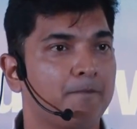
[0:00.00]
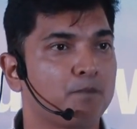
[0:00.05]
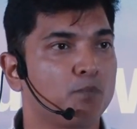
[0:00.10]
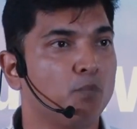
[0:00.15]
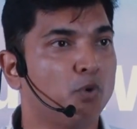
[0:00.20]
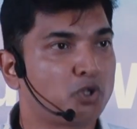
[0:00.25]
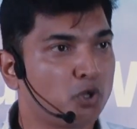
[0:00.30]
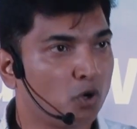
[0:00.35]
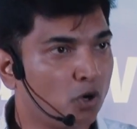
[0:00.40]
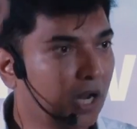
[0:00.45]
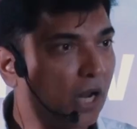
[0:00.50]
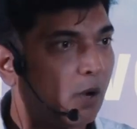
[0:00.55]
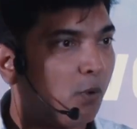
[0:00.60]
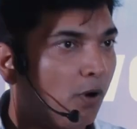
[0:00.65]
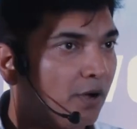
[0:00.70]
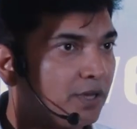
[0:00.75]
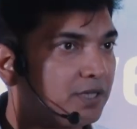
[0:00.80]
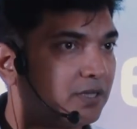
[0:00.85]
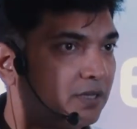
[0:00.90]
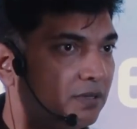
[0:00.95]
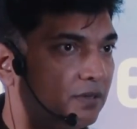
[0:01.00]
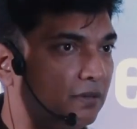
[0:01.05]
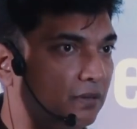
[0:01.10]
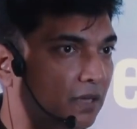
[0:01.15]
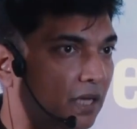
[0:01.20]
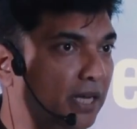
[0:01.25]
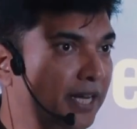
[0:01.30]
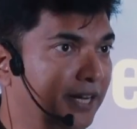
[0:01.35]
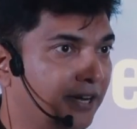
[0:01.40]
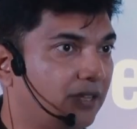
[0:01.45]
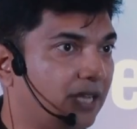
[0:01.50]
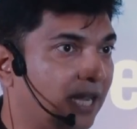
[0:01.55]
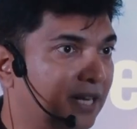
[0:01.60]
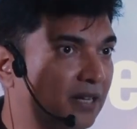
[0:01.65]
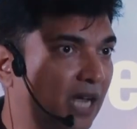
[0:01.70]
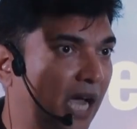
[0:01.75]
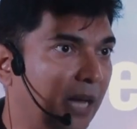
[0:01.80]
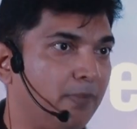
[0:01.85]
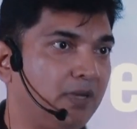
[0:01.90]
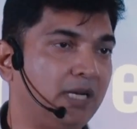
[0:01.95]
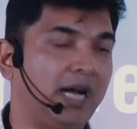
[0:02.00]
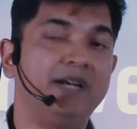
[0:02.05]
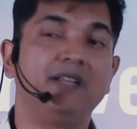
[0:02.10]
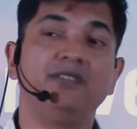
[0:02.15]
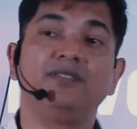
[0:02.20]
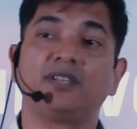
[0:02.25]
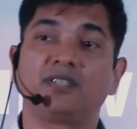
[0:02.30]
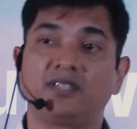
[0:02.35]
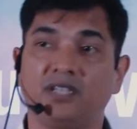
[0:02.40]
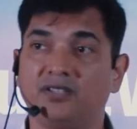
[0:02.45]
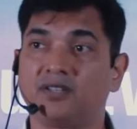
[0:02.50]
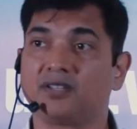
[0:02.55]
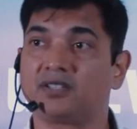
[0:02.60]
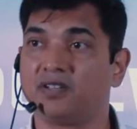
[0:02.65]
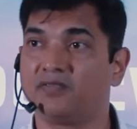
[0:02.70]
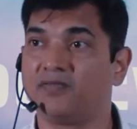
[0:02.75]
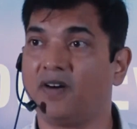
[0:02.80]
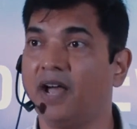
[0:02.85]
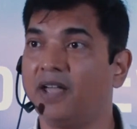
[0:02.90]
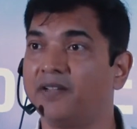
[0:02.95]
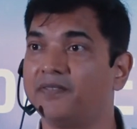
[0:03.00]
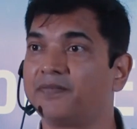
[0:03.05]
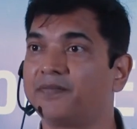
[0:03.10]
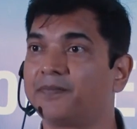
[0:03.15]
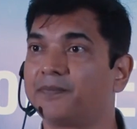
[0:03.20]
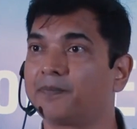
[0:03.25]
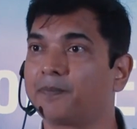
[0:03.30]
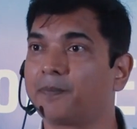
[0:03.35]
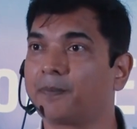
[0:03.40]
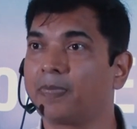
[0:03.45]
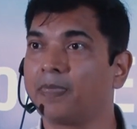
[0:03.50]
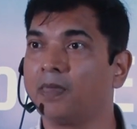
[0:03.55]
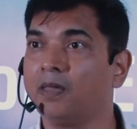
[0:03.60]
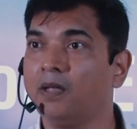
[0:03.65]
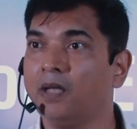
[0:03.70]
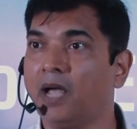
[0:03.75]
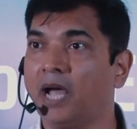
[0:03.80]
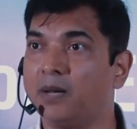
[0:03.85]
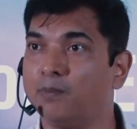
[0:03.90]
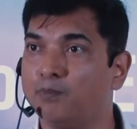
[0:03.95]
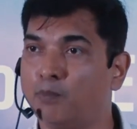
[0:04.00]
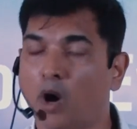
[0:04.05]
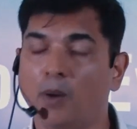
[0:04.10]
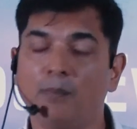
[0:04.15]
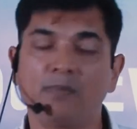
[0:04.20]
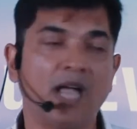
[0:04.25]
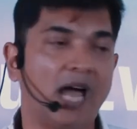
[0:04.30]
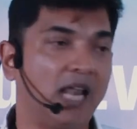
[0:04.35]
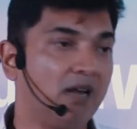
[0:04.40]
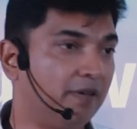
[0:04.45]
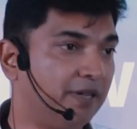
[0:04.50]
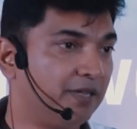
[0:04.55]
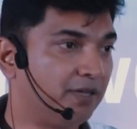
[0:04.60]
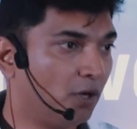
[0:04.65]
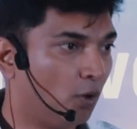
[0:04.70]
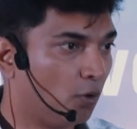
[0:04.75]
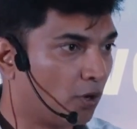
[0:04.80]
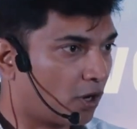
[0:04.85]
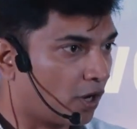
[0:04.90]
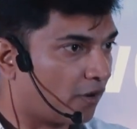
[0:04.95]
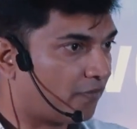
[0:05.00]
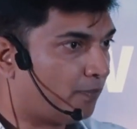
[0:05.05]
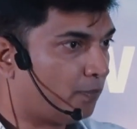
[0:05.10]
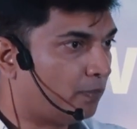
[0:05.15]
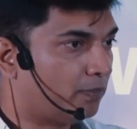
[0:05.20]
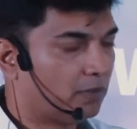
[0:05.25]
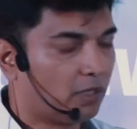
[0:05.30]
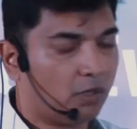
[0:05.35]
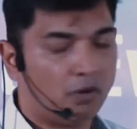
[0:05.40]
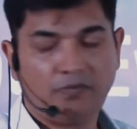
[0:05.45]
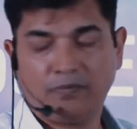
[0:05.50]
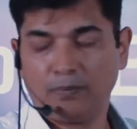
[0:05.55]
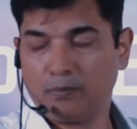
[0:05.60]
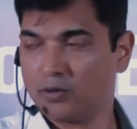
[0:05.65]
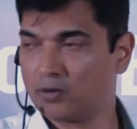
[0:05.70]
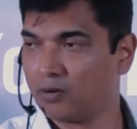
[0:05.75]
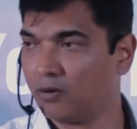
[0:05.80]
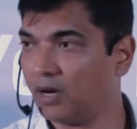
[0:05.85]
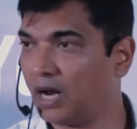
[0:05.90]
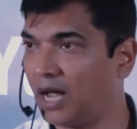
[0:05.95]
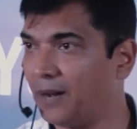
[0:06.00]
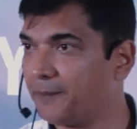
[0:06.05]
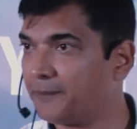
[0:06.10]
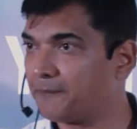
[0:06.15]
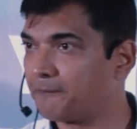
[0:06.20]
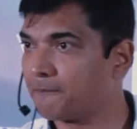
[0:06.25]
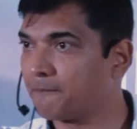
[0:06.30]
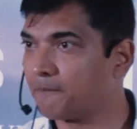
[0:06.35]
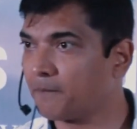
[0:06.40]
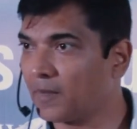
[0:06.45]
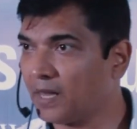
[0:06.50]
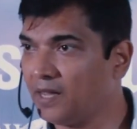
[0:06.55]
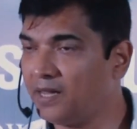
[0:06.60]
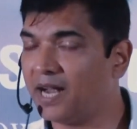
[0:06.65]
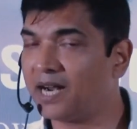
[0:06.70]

Motorola was the leader that time in nineteen sixty sixty-five. And Bob Galvin, the owner of, of Motorola, he